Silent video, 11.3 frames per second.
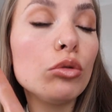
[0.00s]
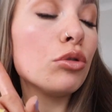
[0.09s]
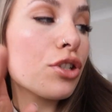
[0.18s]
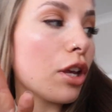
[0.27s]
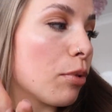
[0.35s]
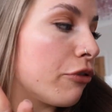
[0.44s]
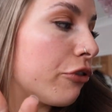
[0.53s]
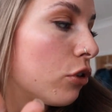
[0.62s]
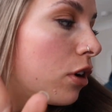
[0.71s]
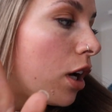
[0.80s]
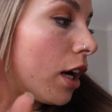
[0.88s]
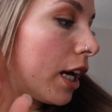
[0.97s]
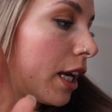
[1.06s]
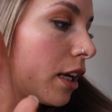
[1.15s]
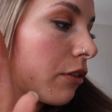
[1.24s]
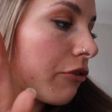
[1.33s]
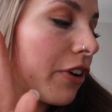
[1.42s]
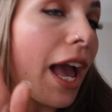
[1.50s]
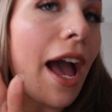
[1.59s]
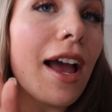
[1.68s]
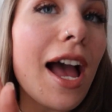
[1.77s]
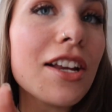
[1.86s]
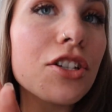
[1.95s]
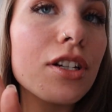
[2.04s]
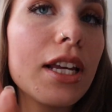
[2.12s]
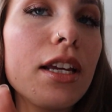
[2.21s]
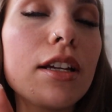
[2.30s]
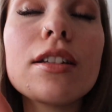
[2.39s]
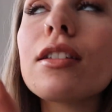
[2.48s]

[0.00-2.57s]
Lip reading: Oh, also, before I forget, I actually